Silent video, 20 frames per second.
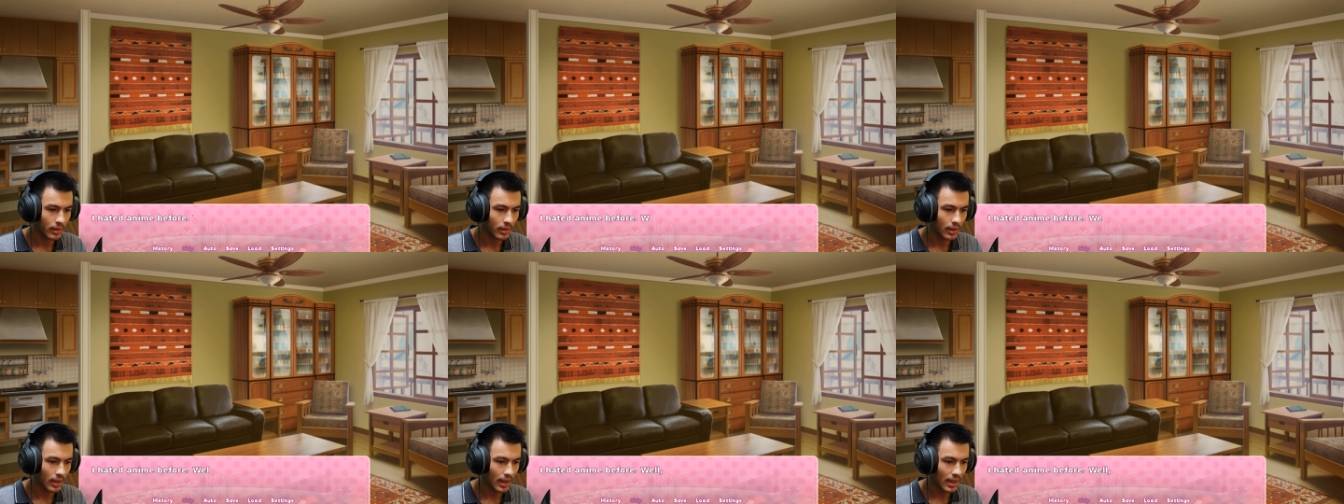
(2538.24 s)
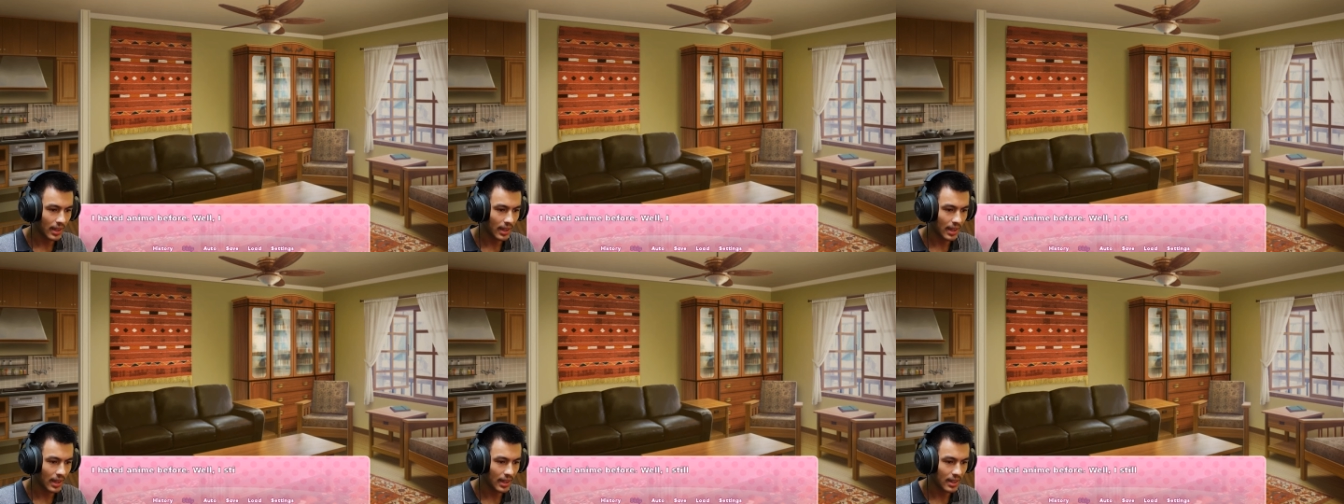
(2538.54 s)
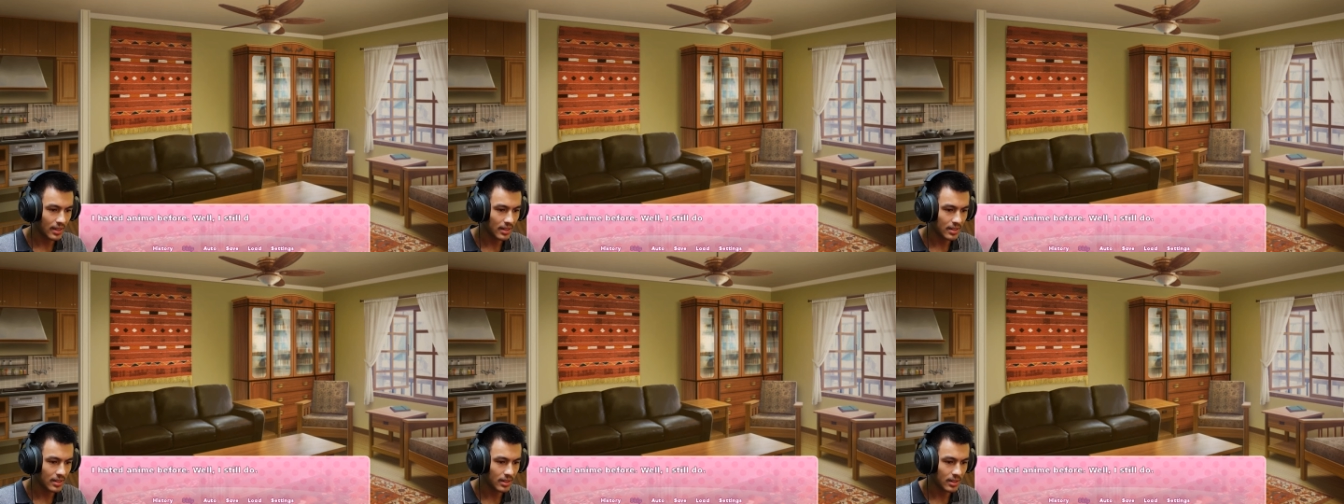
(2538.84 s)
I
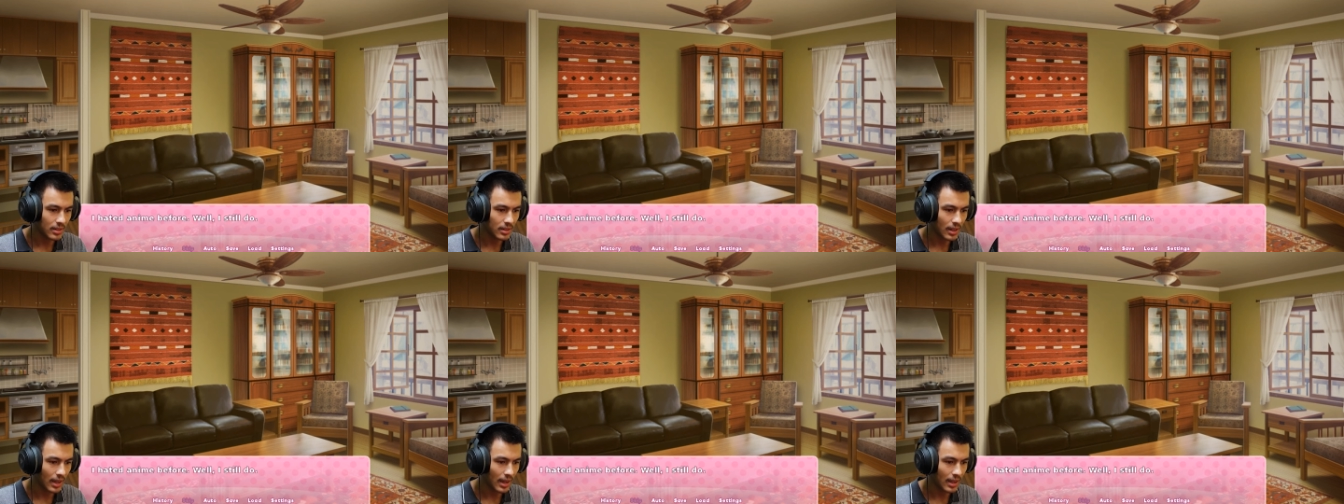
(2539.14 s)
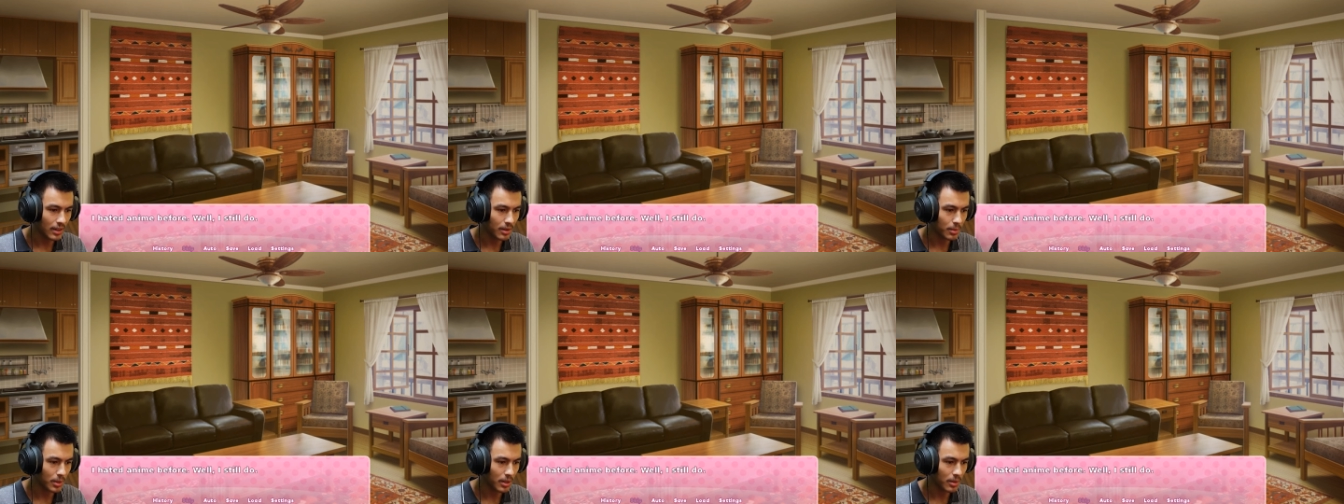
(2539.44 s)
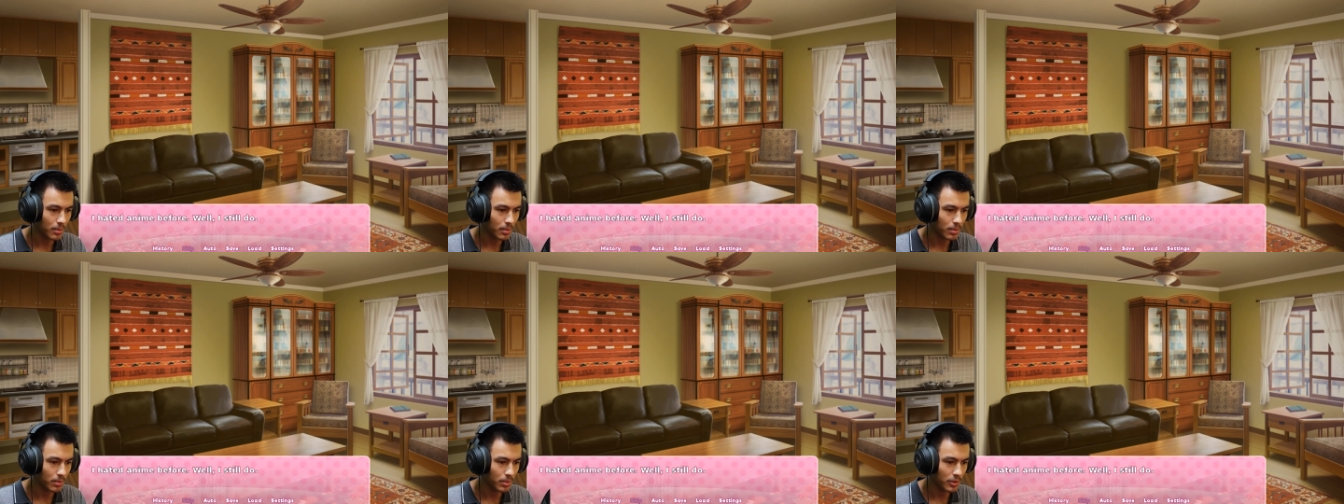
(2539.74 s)
hated anime
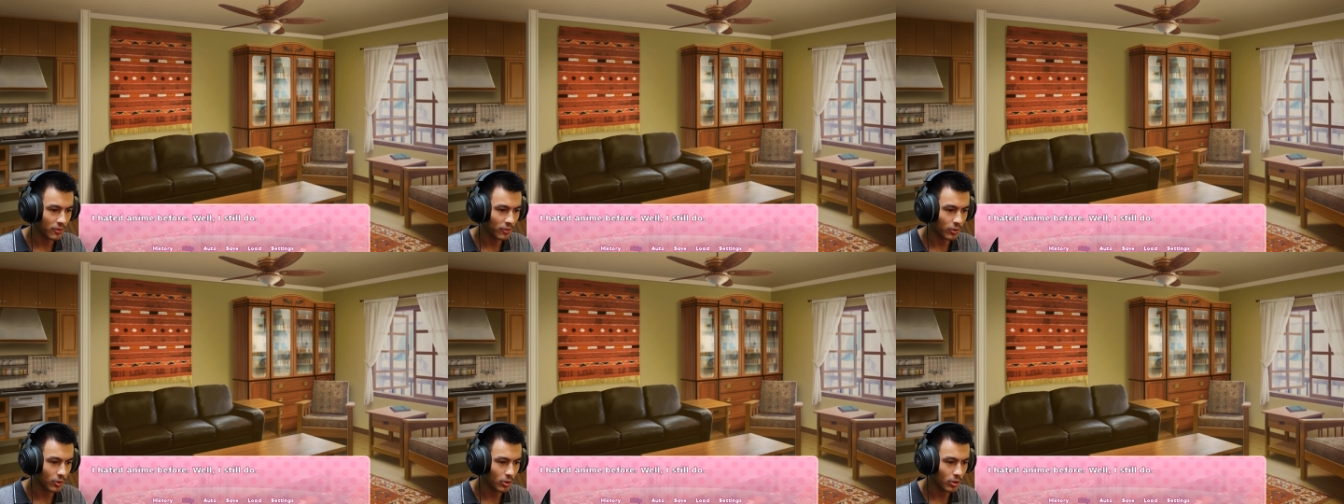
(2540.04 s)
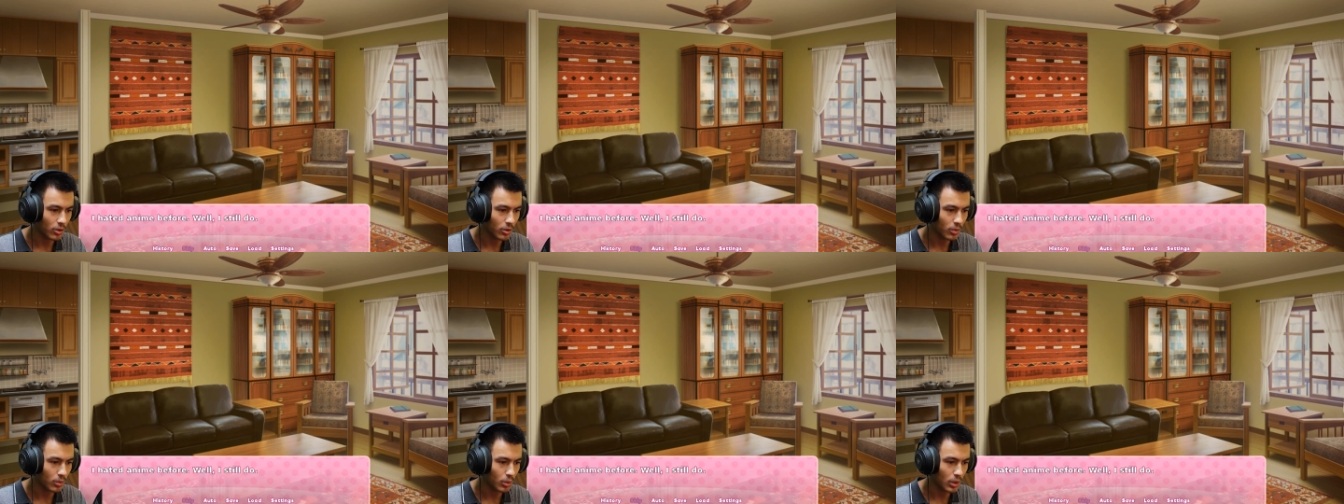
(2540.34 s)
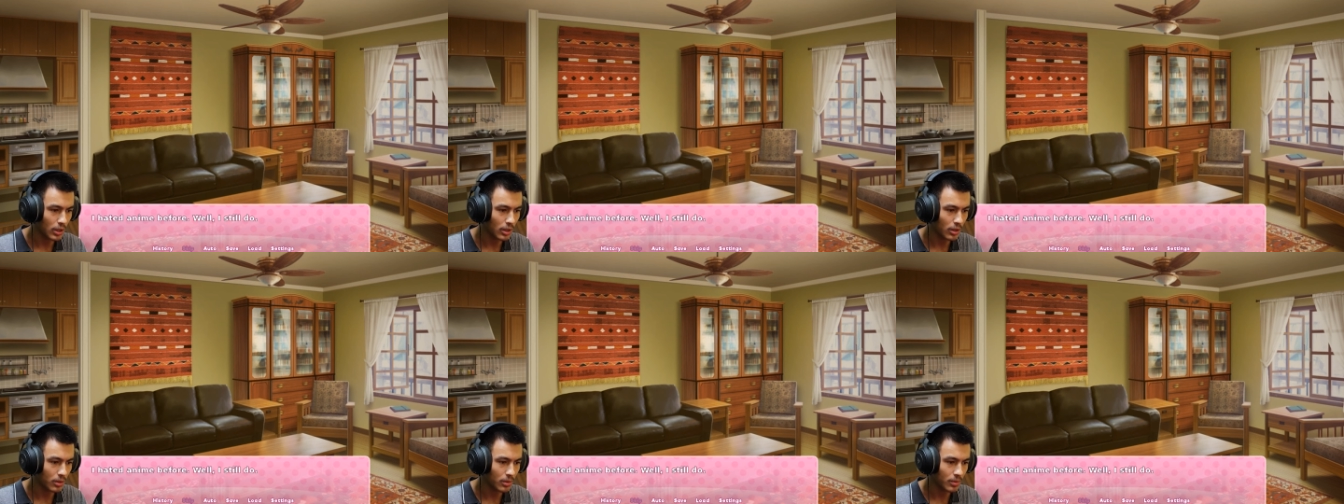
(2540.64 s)
before,
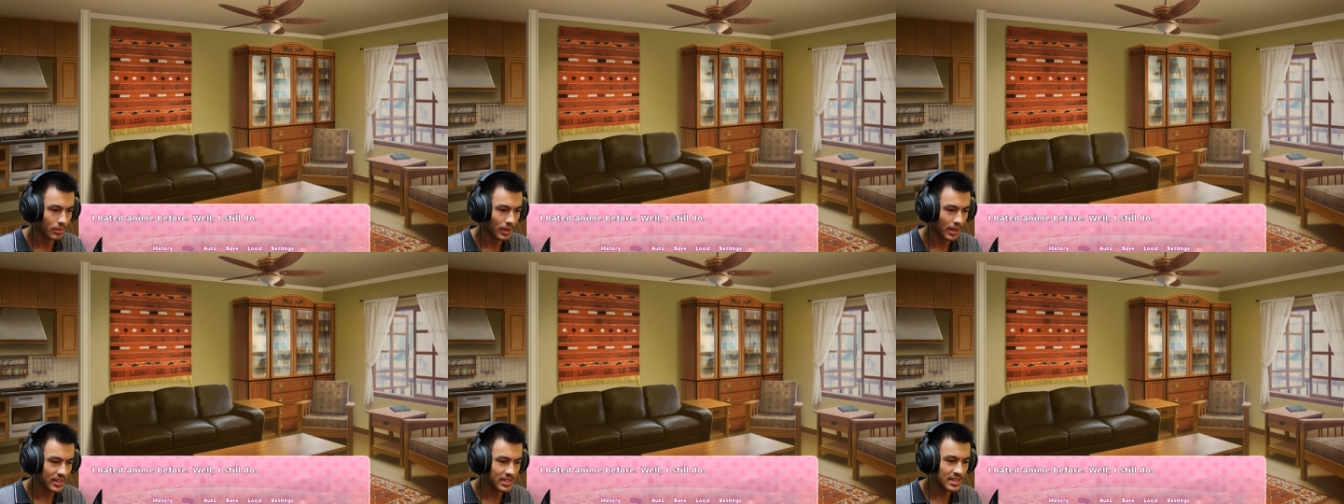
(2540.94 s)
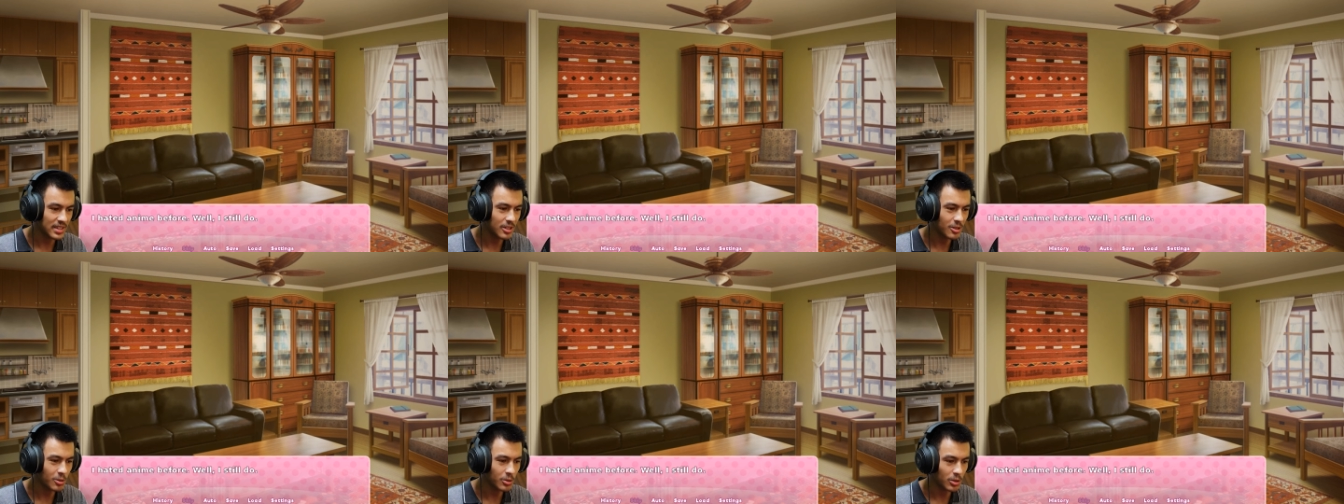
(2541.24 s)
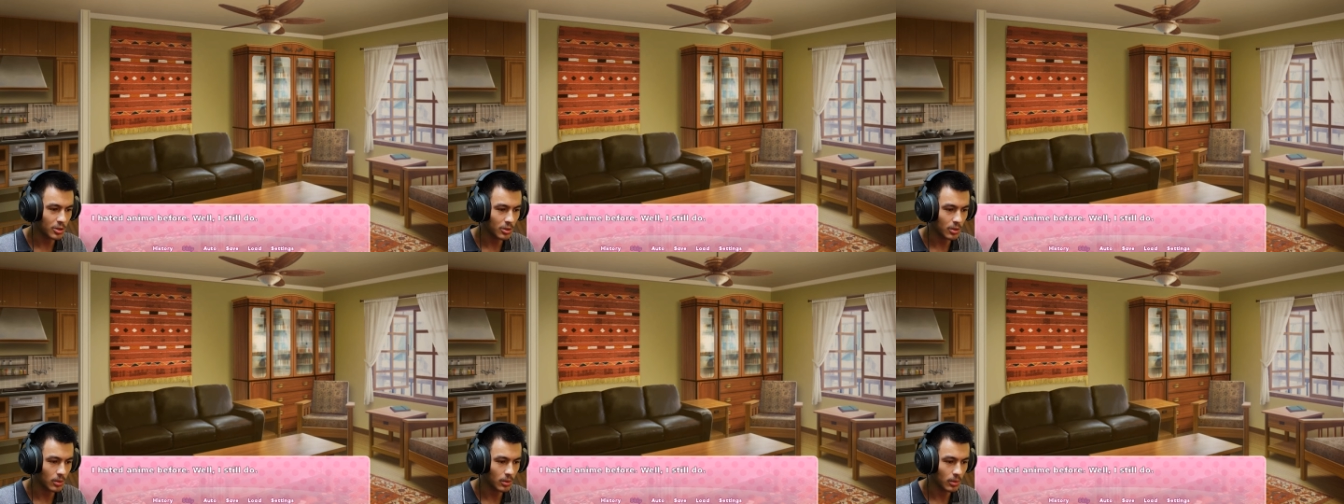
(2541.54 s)
well, I still do.